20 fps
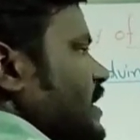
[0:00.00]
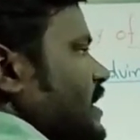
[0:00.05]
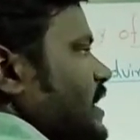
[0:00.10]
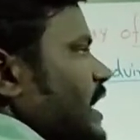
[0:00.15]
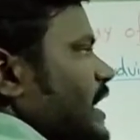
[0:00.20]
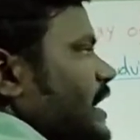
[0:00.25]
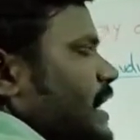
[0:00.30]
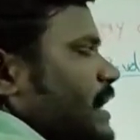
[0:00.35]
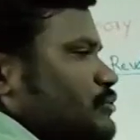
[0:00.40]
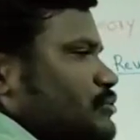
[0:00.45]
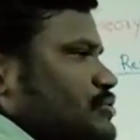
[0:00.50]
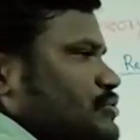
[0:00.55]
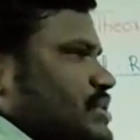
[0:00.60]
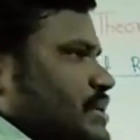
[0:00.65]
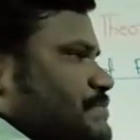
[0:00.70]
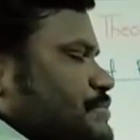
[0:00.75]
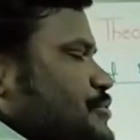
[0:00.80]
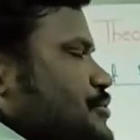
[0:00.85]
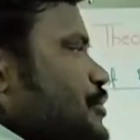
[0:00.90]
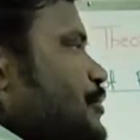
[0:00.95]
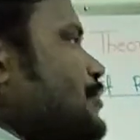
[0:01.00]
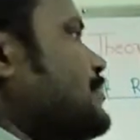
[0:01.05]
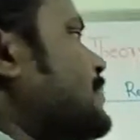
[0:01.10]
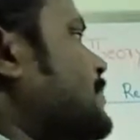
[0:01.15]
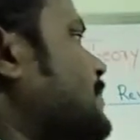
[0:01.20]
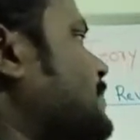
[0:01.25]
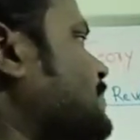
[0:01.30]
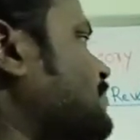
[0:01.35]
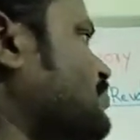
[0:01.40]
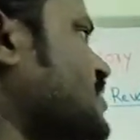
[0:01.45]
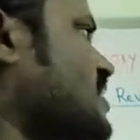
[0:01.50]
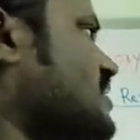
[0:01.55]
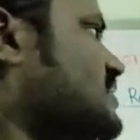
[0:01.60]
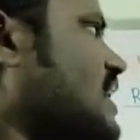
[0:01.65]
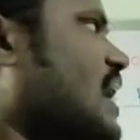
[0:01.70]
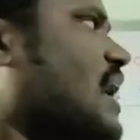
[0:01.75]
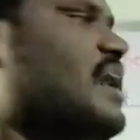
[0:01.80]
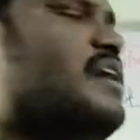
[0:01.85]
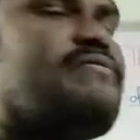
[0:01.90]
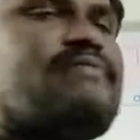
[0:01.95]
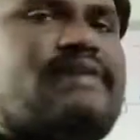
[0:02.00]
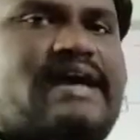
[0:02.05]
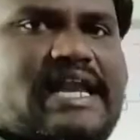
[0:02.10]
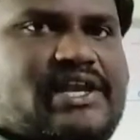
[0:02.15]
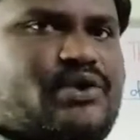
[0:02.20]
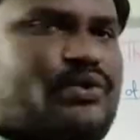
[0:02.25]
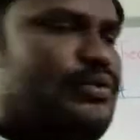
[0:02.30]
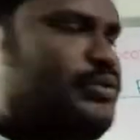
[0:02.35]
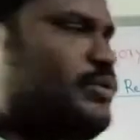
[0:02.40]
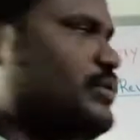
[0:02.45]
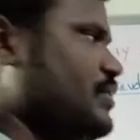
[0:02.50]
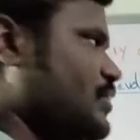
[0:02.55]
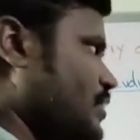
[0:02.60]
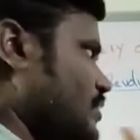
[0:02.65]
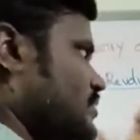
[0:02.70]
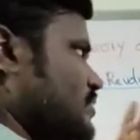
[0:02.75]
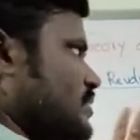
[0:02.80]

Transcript: have to substitute the r value. The